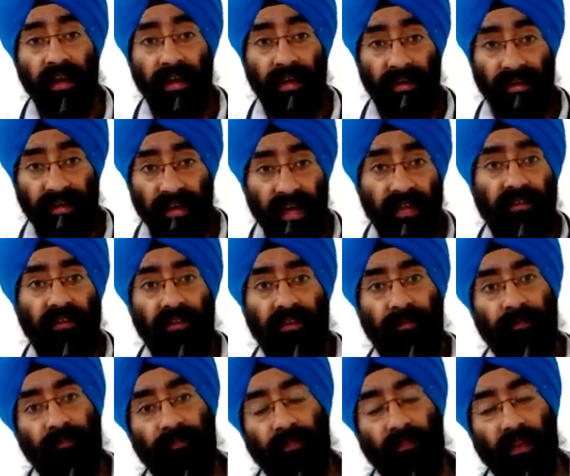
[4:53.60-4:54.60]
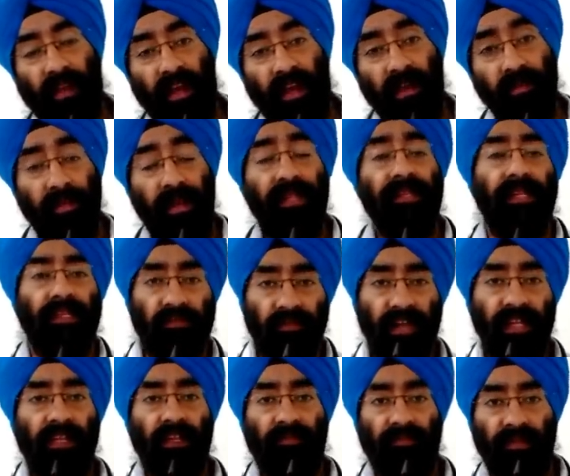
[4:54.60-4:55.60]
yes in males as well
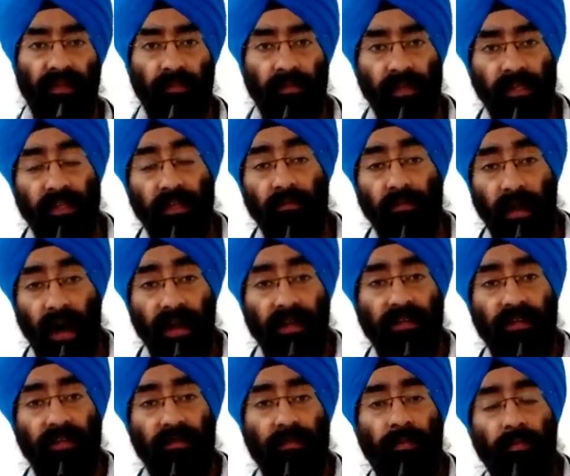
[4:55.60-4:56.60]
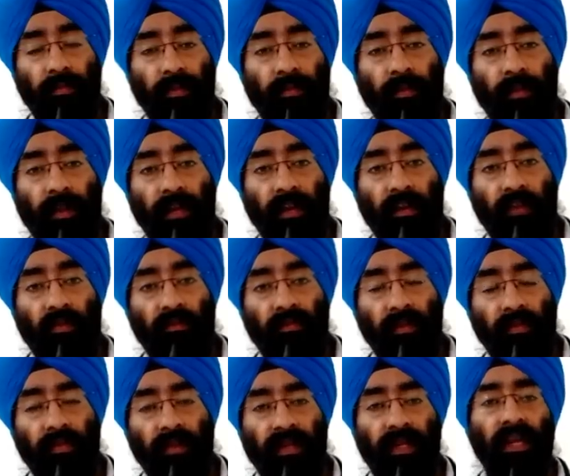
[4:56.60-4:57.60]
as in females it marks the beginning of
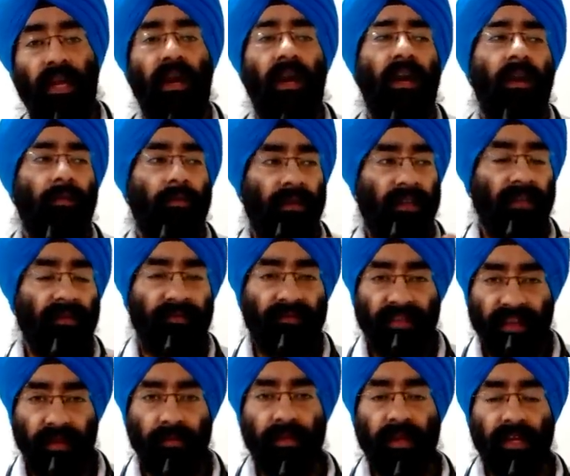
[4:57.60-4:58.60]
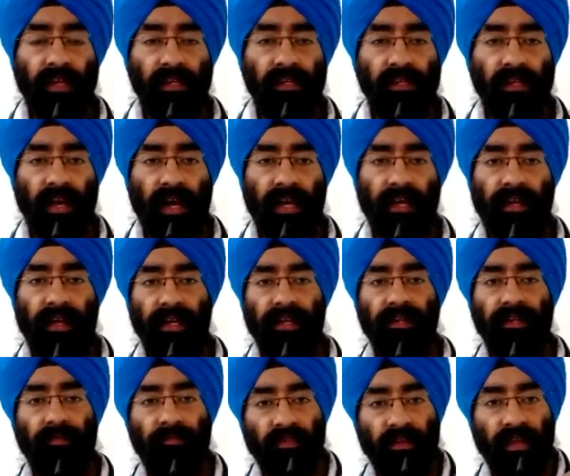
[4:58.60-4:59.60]
puberty but in females right there is
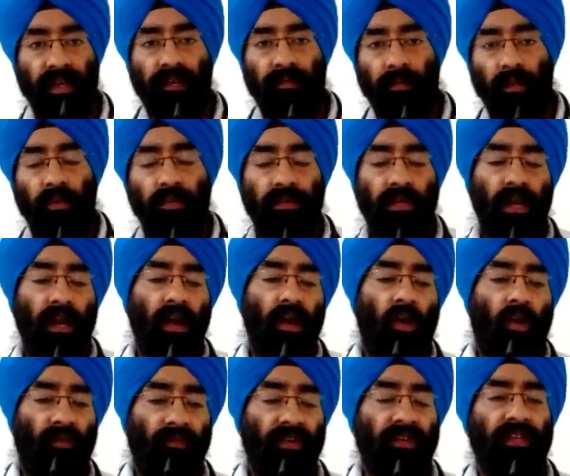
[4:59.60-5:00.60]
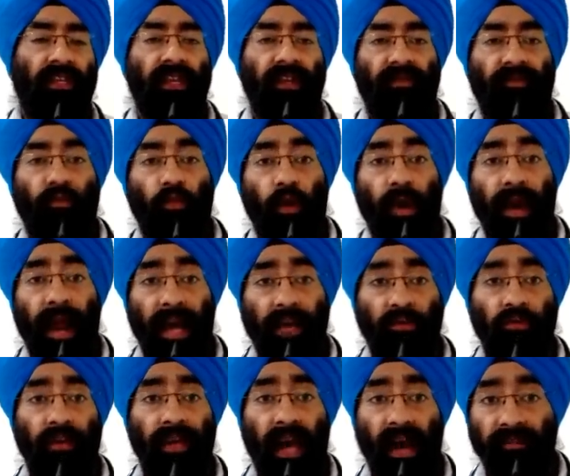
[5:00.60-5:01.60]
a thing because obviously if you are
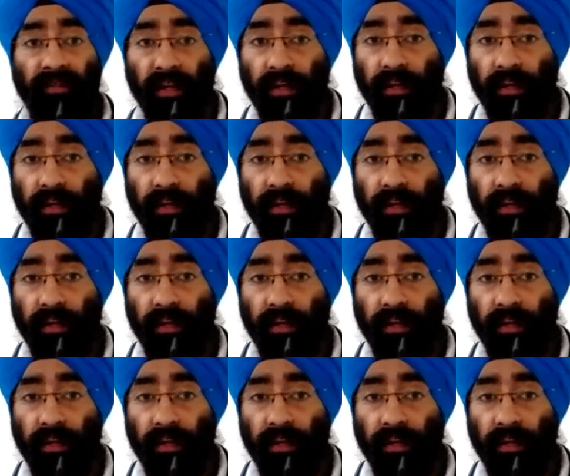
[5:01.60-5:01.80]
actually having